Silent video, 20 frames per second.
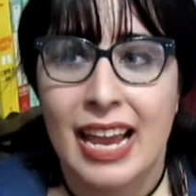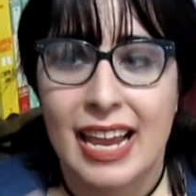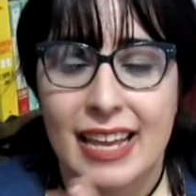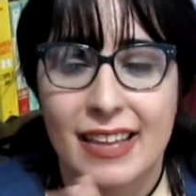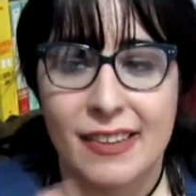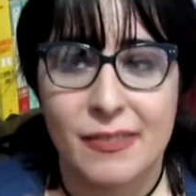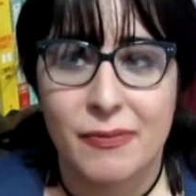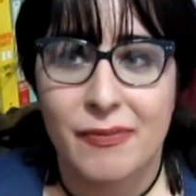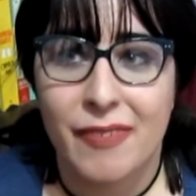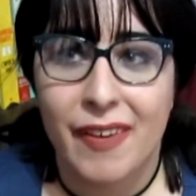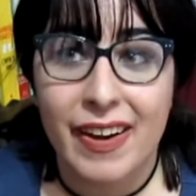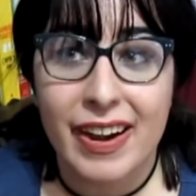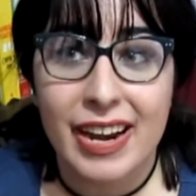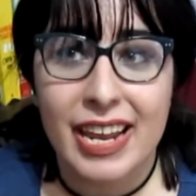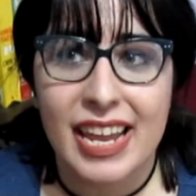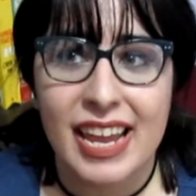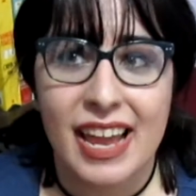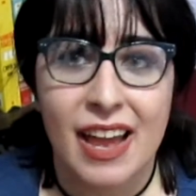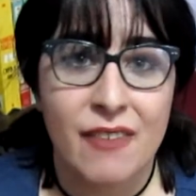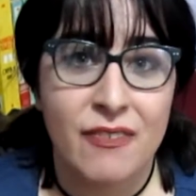It's
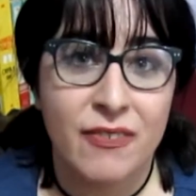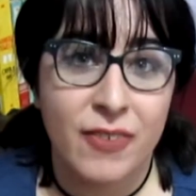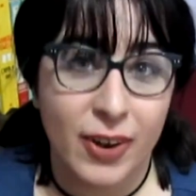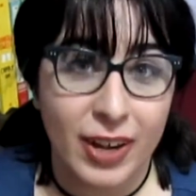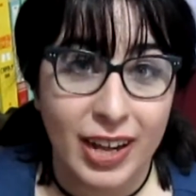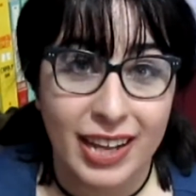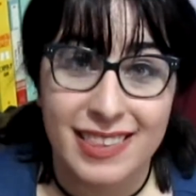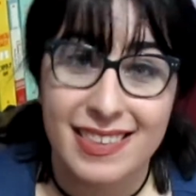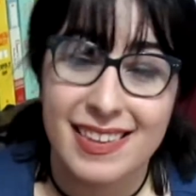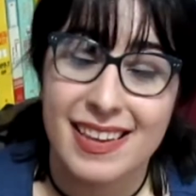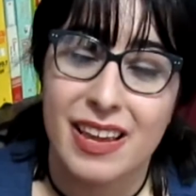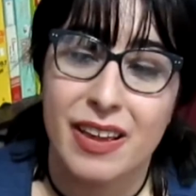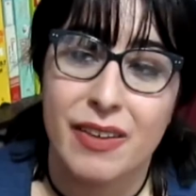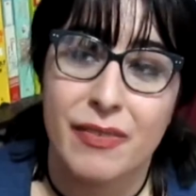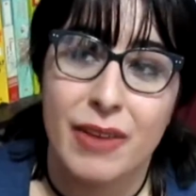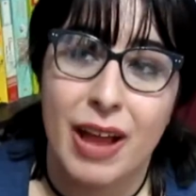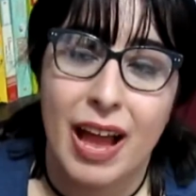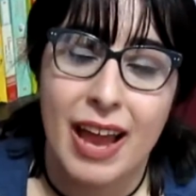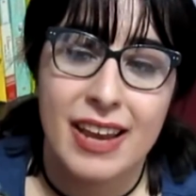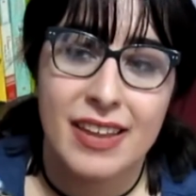very
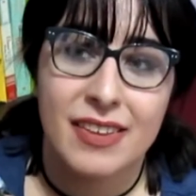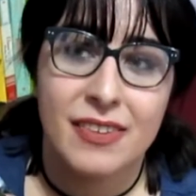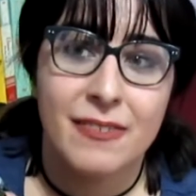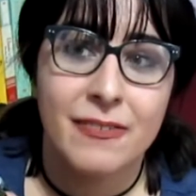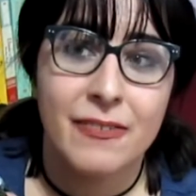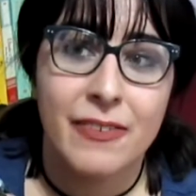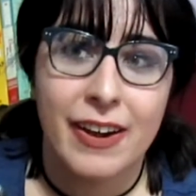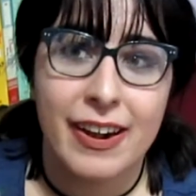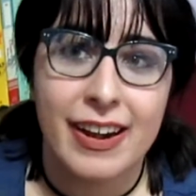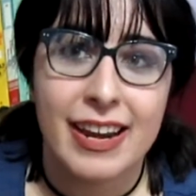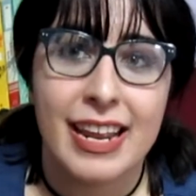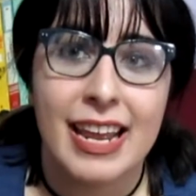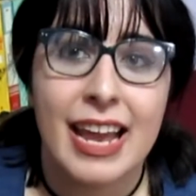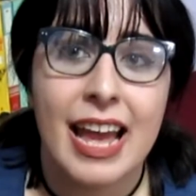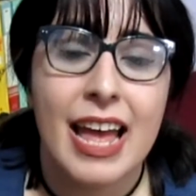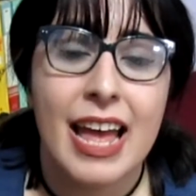evocative and it's very